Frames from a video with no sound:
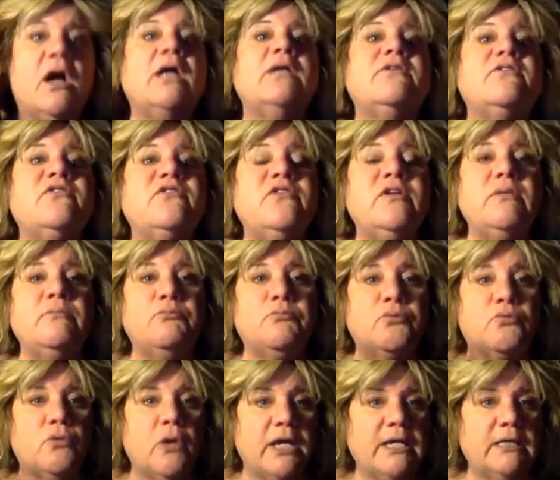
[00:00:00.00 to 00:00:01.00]
I see
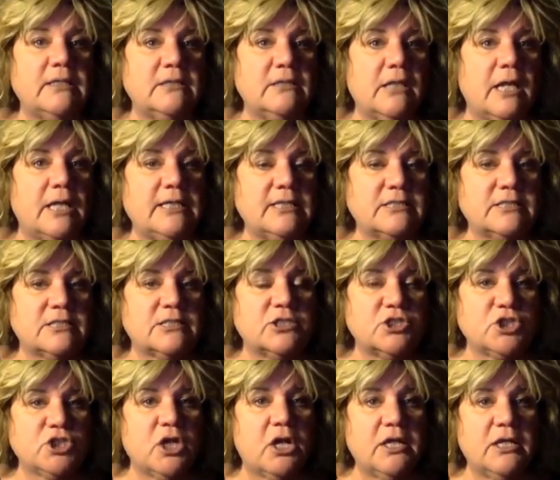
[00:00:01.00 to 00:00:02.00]
bright lights
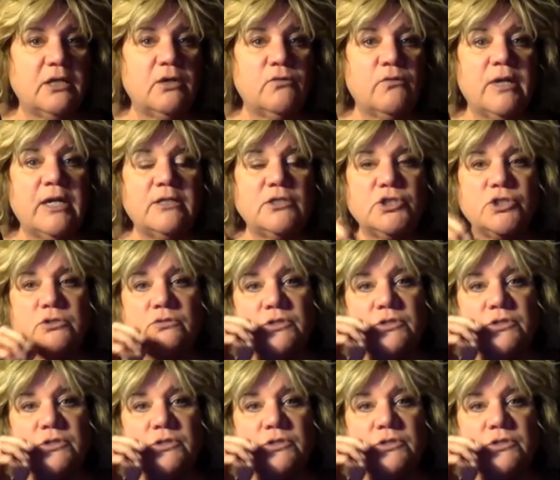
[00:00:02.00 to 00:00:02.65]
shining around you.